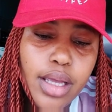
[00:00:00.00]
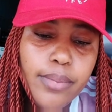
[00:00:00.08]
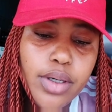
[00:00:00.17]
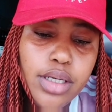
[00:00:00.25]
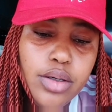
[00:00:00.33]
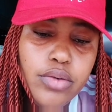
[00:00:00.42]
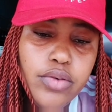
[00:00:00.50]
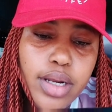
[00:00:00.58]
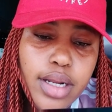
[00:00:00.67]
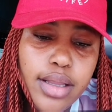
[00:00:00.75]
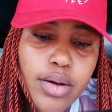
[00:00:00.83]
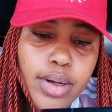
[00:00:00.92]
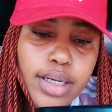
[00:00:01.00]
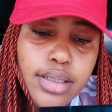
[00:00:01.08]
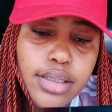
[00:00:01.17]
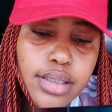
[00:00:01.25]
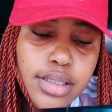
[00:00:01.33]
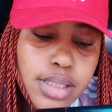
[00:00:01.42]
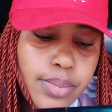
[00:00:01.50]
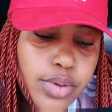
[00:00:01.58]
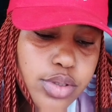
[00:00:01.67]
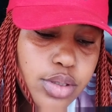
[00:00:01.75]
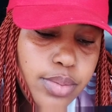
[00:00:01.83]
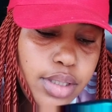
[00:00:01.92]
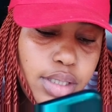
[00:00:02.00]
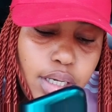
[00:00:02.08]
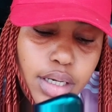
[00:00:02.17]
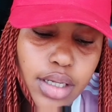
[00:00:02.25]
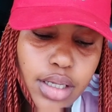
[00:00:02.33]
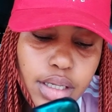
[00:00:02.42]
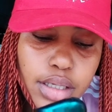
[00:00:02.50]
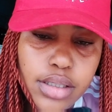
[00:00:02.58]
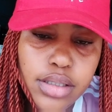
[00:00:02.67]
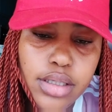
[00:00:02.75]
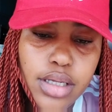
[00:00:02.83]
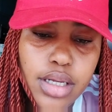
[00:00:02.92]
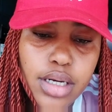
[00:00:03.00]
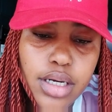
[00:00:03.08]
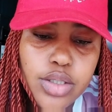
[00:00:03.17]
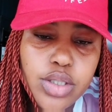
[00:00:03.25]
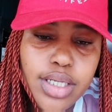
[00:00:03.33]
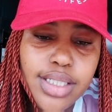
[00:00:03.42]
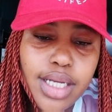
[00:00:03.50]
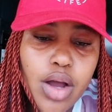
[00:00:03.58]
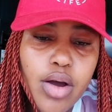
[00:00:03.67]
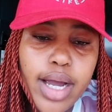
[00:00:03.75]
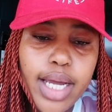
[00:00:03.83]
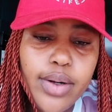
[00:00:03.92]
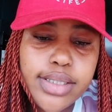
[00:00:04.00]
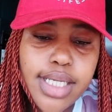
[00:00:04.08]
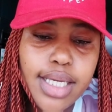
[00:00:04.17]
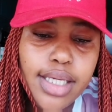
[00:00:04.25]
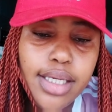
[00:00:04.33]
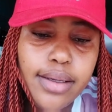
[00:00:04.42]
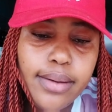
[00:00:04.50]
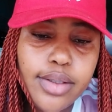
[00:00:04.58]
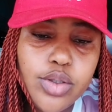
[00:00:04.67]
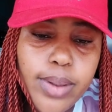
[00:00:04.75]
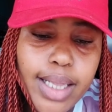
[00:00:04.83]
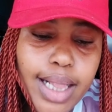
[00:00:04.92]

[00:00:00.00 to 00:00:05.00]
I'm gonna look for another one. There's supposed to be three. Let's only have one. What's again?